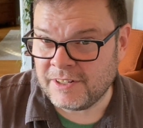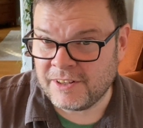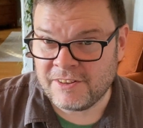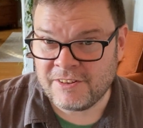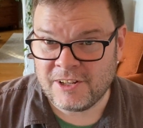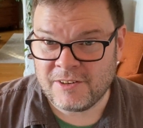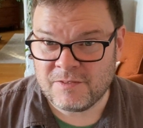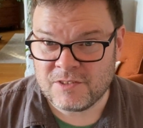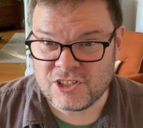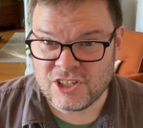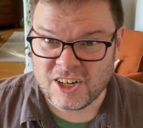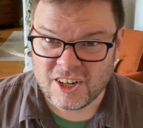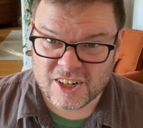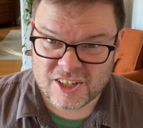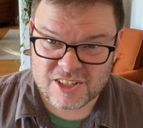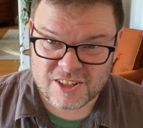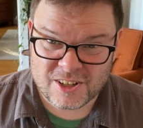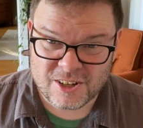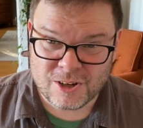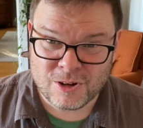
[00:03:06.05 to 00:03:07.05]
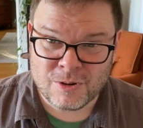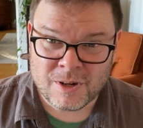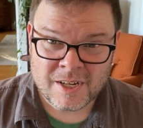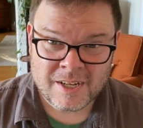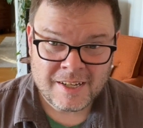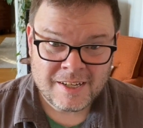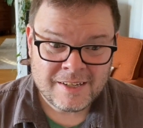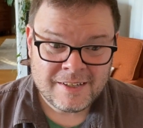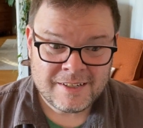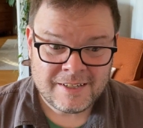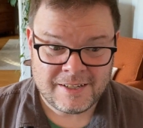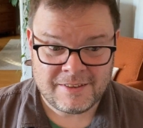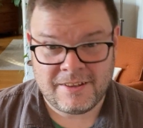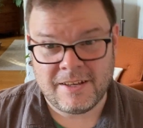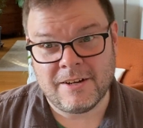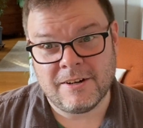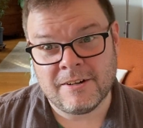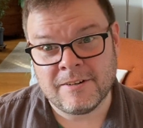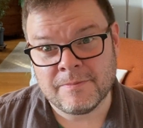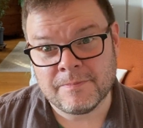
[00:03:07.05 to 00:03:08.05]
Instead of charge, though, it's
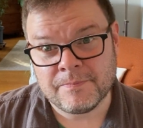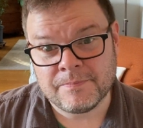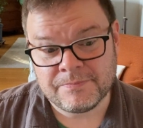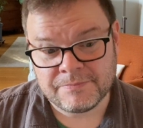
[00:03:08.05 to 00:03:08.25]
air.